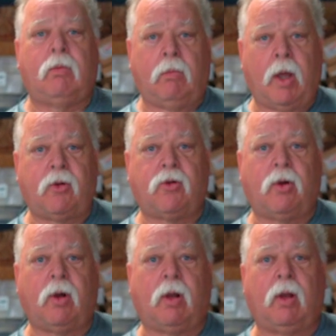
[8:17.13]
make sure
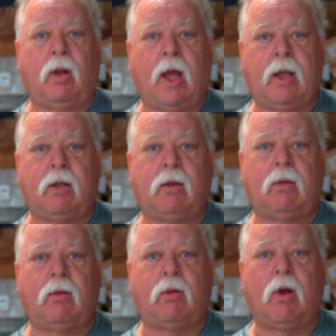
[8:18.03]
to like,
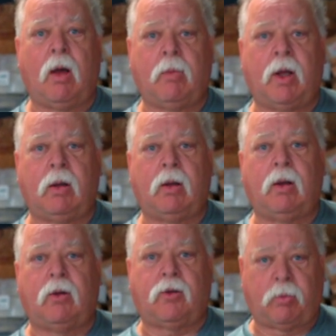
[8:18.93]
comment,
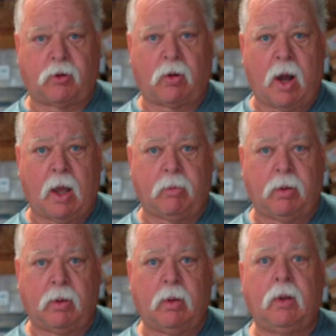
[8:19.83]
and subscribe.
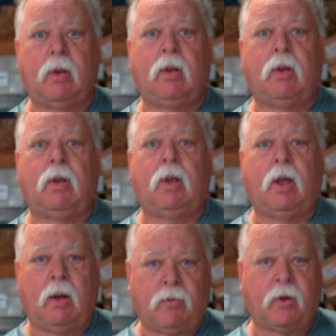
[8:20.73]

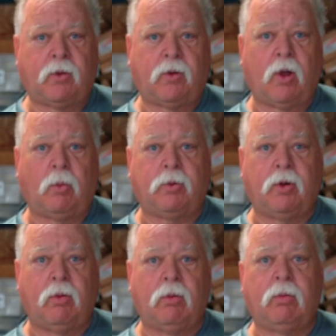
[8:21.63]
And if this has helped
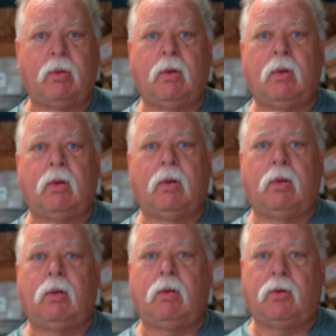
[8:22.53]
you,
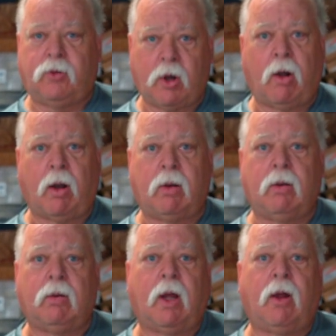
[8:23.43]
share it.
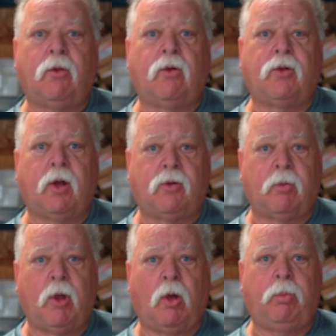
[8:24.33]
Let others get
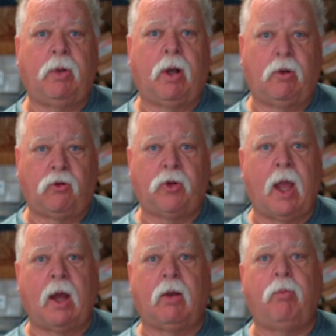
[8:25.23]
some help and
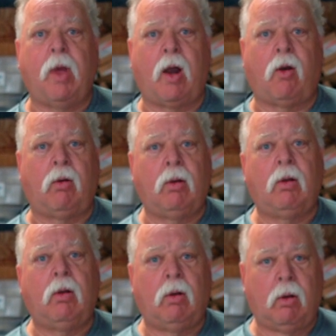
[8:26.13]
understand better
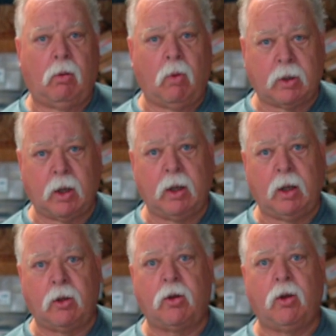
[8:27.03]
what they
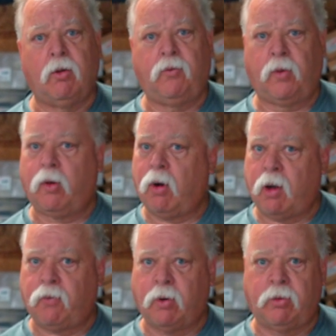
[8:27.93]
need to do for their
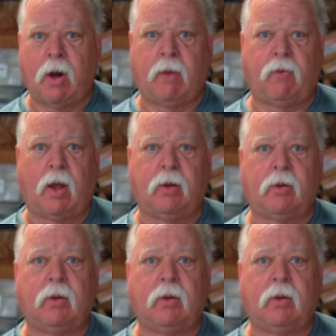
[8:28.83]
off-road drivelines.